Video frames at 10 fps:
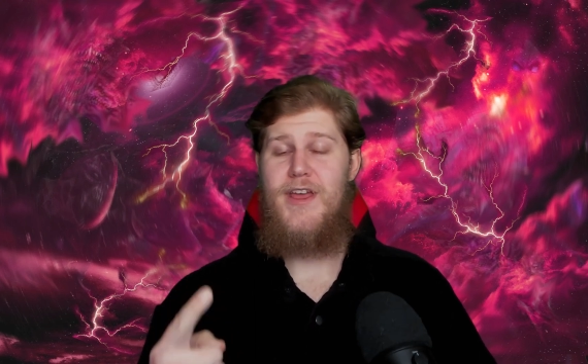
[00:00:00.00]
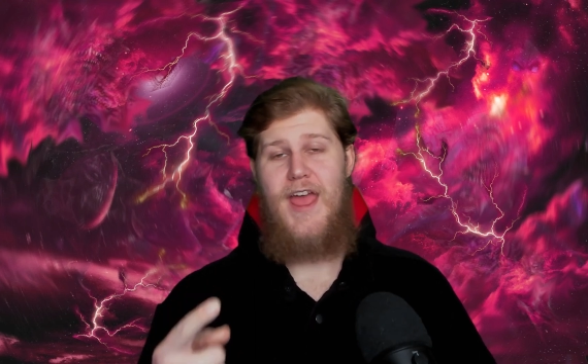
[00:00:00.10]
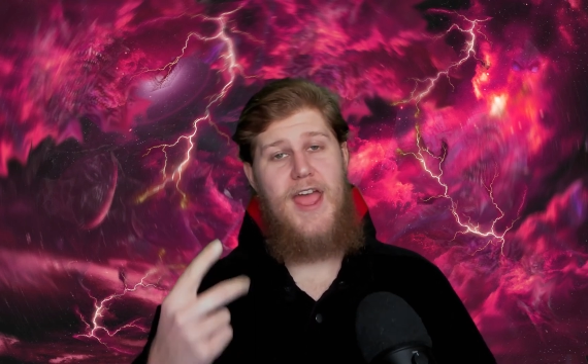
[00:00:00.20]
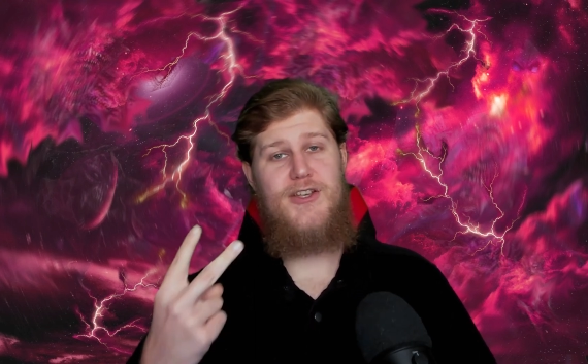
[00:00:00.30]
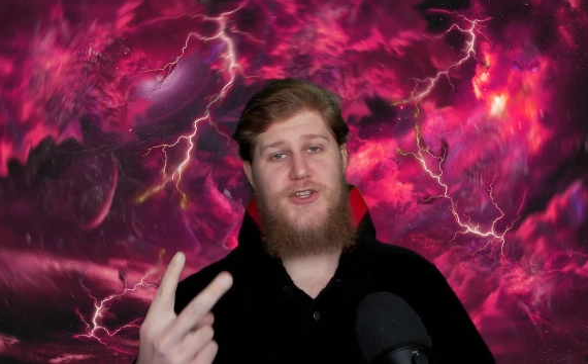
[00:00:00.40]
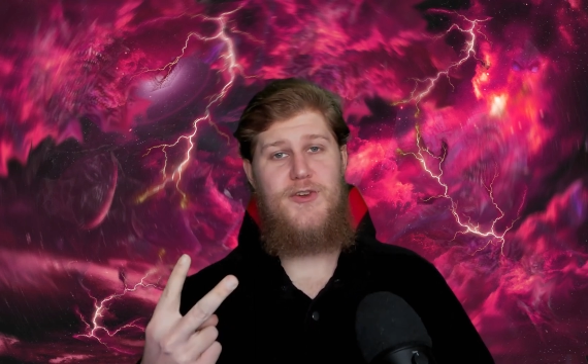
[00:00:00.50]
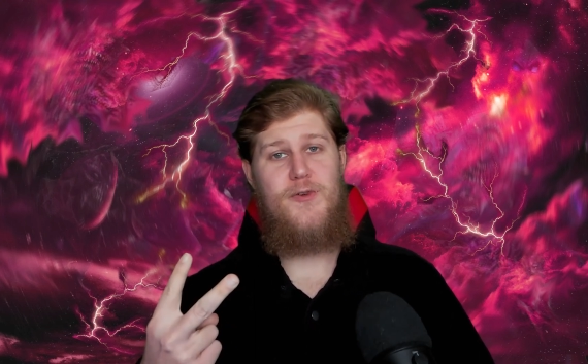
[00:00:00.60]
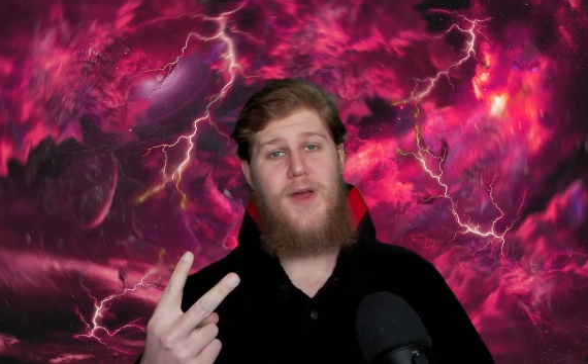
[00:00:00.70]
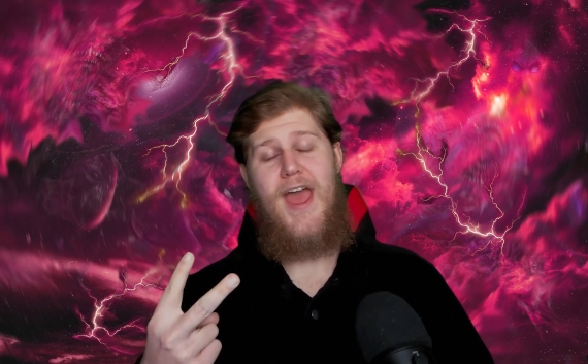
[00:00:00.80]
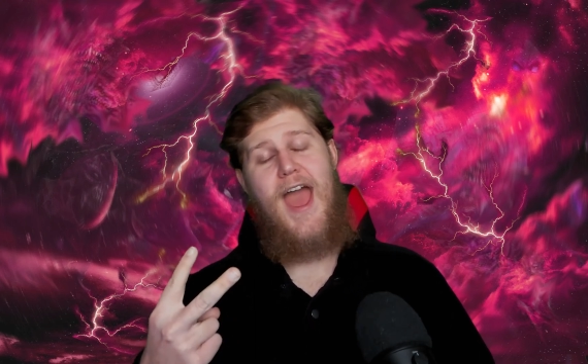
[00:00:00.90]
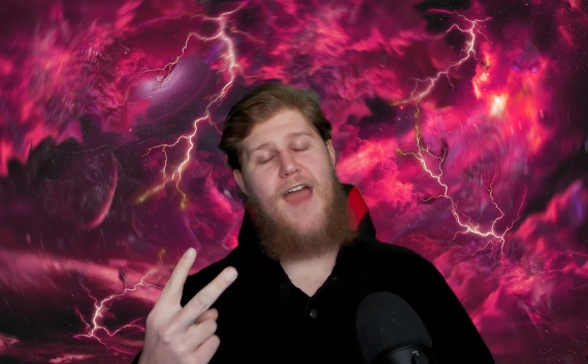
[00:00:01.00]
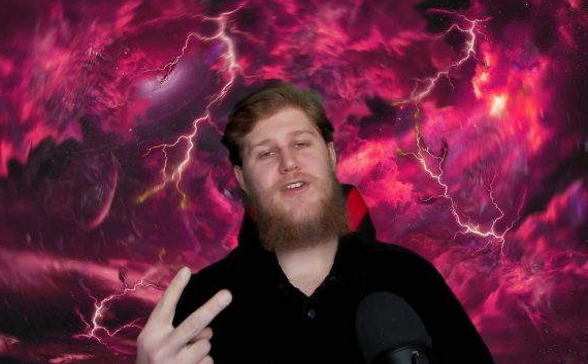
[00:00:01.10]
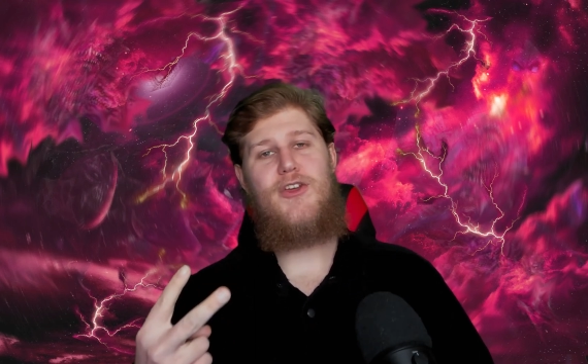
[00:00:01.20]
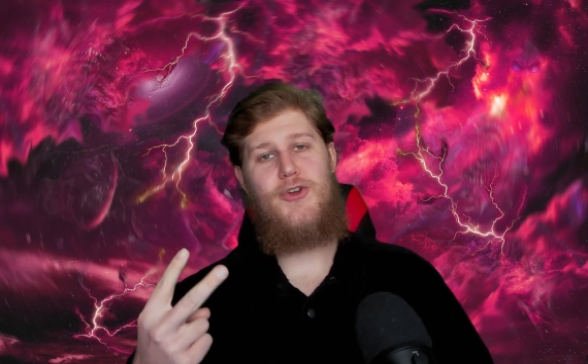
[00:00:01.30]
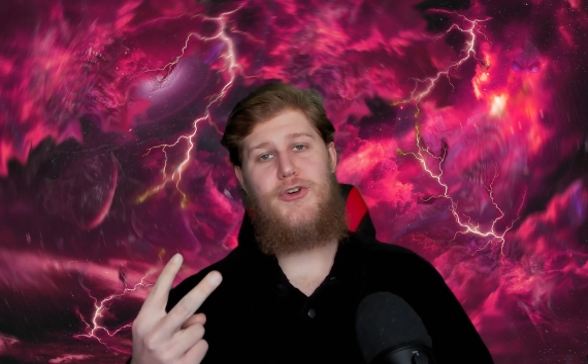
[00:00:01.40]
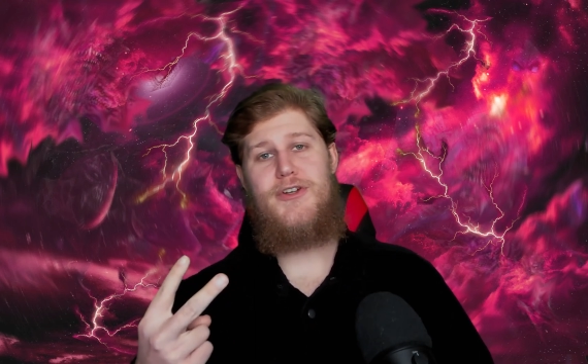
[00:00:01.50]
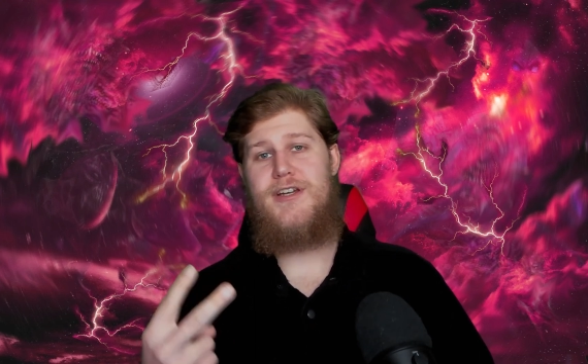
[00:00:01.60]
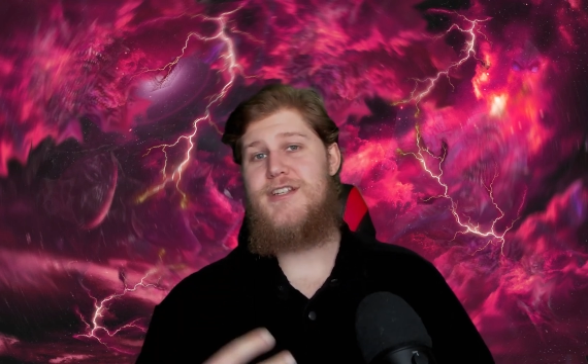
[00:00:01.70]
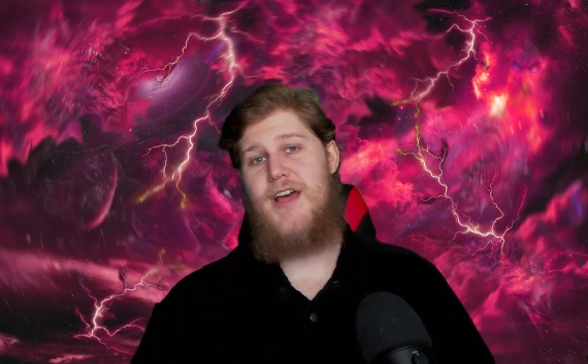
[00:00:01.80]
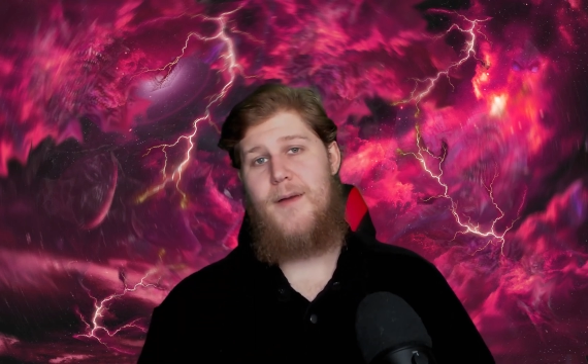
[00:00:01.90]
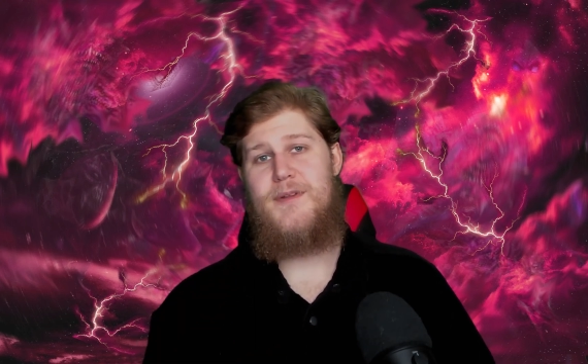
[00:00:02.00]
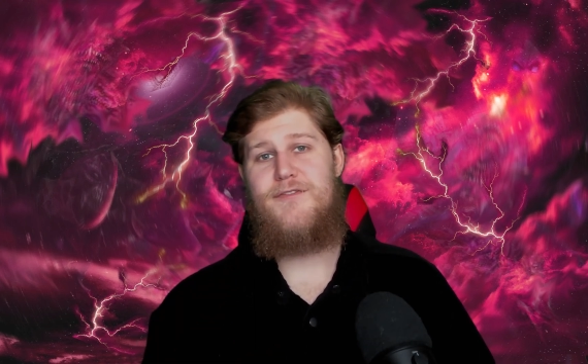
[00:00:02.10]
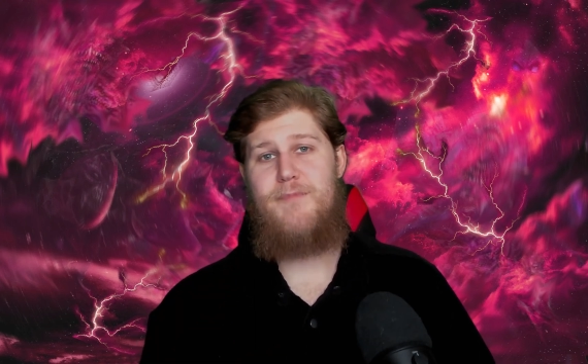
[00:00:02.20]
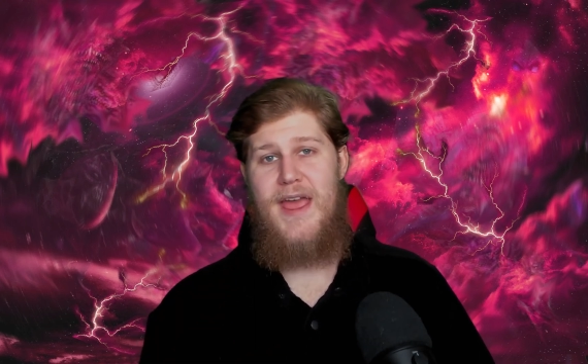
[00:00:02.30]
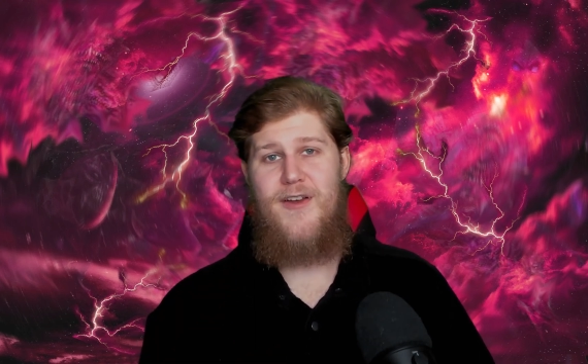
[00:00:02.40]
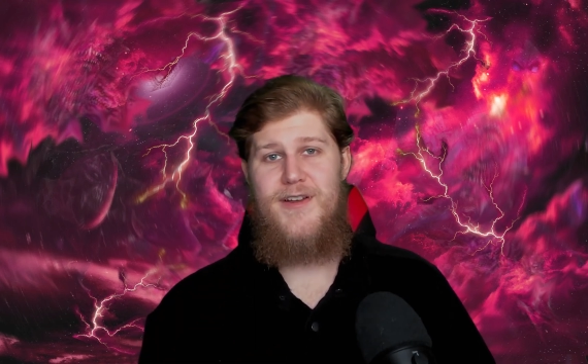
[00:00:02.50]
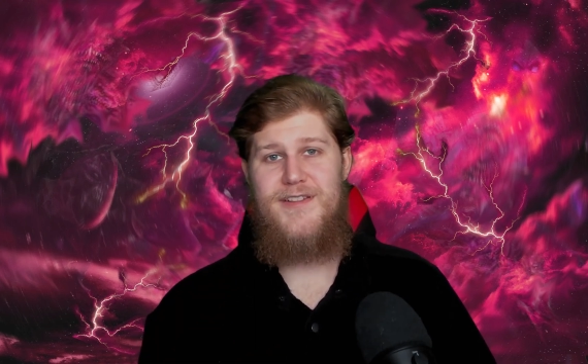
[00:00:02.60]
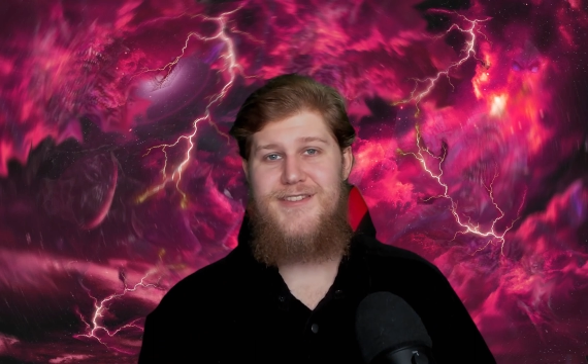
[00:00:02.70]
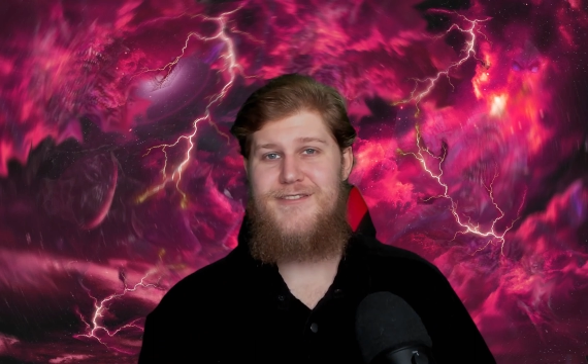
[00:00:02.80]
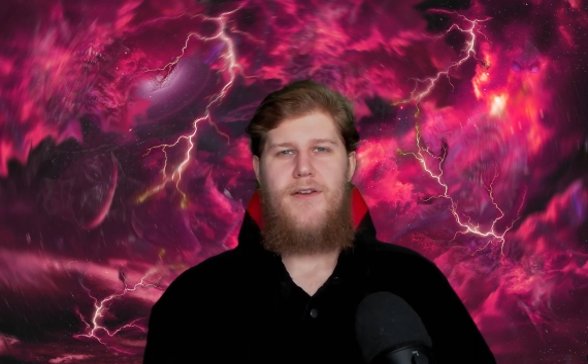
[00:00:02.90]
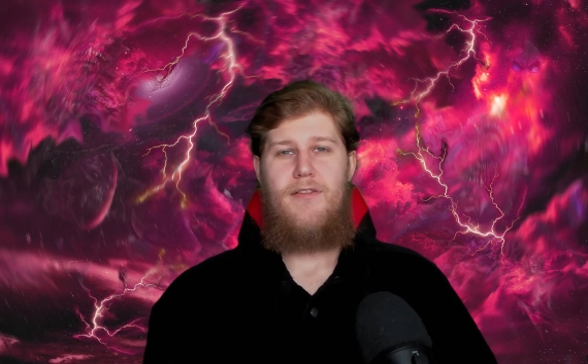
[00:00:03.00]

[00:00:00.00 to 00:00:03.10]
and 2, having good adoptive parents.